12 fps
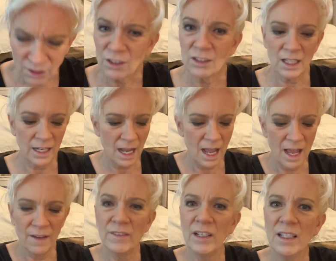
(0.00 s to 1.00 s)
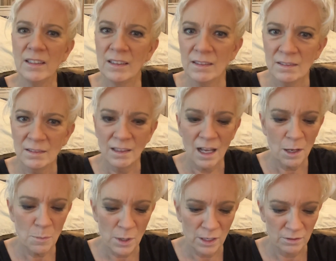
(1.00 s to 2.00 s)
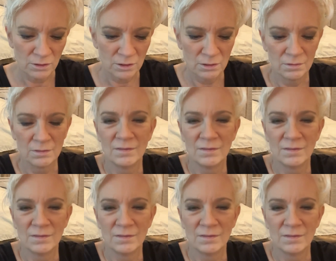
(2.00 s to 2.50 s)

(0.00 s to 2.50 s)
look like I have any eyebrows.